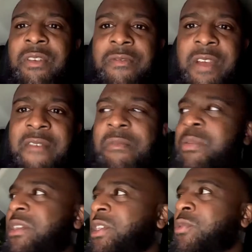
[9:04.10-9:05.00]
favorite
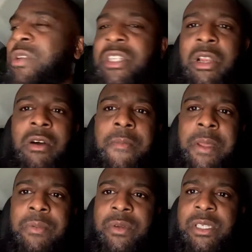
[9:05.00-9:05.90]
position, which a lot of
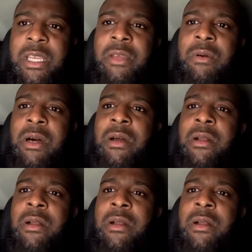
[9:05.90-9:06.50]
people say you are,